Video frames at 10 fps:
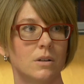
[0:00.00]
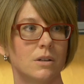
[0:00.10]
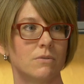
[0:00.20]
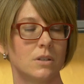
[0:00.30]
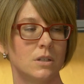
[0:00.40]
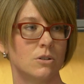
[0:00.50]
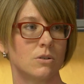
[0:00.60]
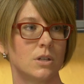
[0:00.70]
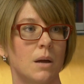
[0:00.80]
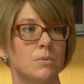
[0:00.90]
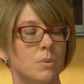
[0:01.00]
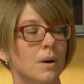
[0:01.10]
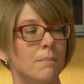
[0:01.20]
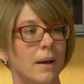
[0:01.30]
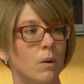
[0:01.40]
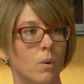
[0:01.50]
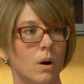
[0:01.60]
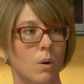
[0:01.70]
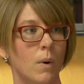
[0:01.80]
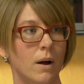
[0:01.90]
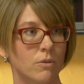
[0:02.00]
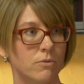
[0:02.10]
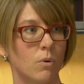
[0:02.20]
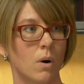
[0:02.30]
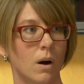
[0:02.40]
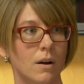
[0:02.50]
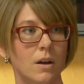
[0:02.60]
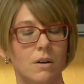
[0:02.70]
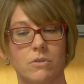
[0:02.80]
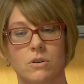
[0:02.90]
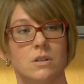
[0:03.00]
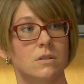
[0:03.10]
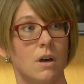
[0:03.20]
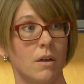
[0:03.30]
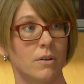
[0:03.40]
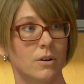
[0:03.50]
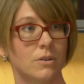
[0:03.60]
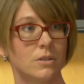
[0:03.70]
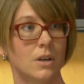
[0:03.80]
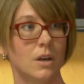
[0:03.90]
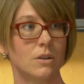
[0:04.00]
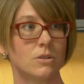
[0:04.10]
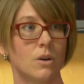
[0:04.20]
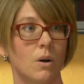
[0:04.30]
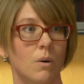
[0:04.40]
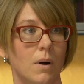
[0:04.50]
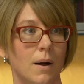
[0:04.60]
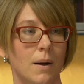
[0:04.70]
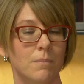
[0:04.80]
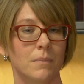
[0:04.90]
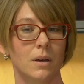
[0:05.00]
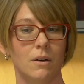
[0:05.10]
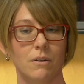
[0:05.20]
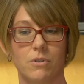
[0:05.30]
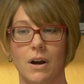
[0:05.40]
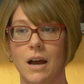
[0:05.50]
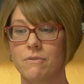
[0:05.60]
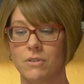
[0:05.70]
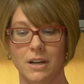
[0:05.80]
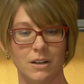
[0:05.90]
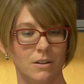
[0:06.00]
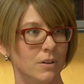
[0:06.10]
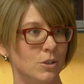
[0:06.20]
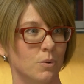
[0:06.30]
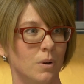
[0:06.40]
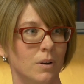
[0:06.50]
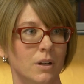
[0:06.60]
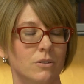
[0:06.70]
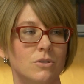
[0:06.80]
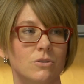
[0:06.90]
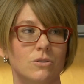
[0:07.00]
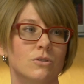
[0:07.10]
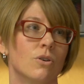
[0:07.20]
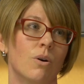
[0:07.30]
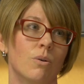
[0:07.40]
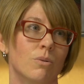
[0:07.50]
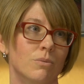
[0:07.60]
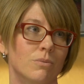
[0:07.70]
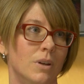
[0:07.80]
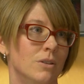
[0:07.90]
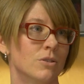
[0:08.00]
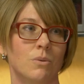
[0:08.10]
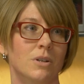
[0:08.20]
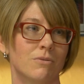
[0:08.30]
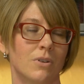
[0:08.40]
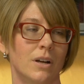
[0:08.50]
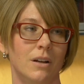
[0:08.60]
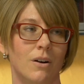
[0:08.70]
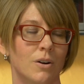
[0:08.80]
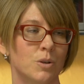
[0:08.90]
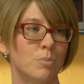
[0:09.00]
are different seizure types where it might work well for versus others. So for every individual, it's so different and hard to